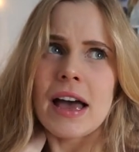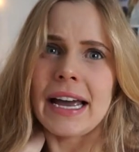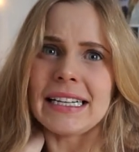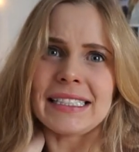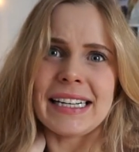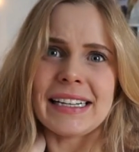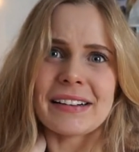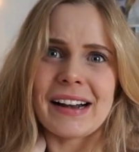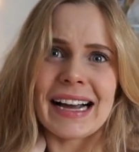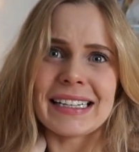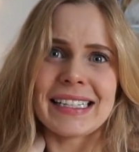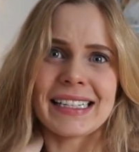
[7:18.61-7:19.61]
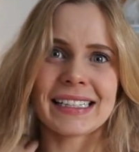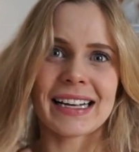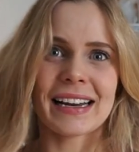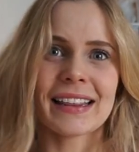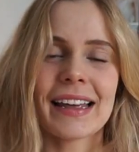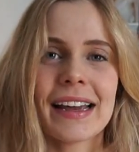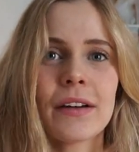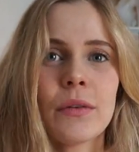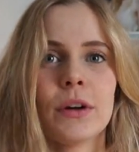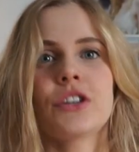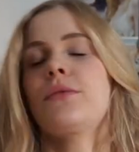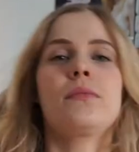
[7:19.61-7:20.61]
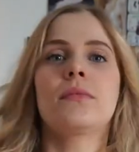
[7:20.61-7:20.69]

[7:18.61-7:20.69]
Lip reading: 18 or 19 kind of thing, which